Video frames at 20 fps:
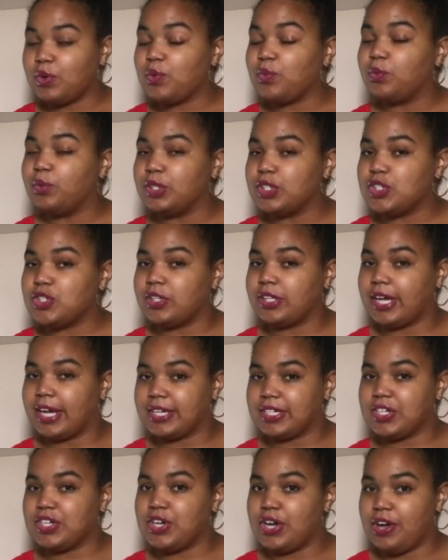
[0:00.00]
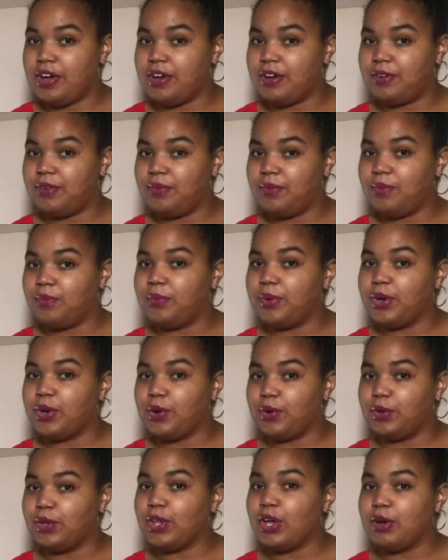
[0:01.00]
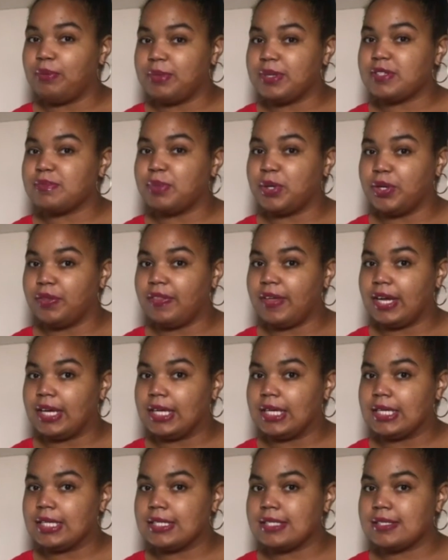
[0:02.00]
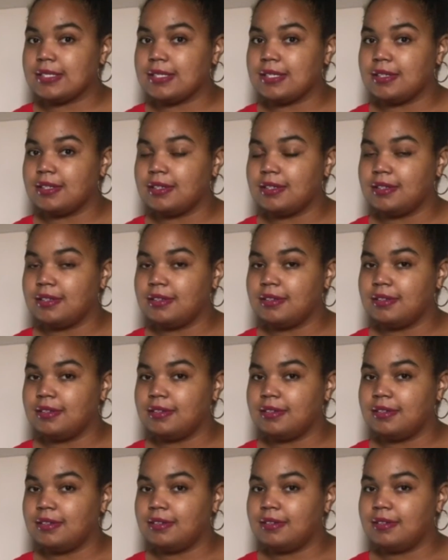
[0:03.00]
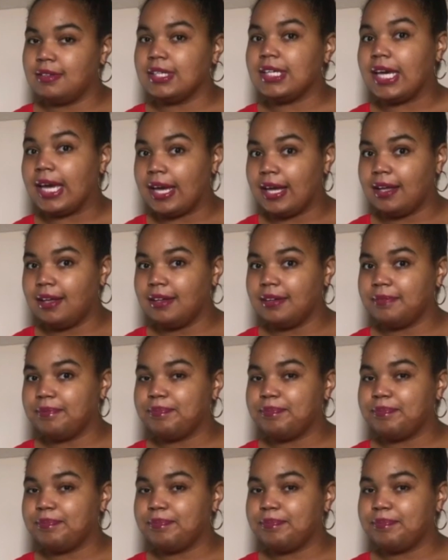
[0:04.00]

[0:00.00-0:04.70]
Would you like to know when Oklahoma's birthday is? Yeah?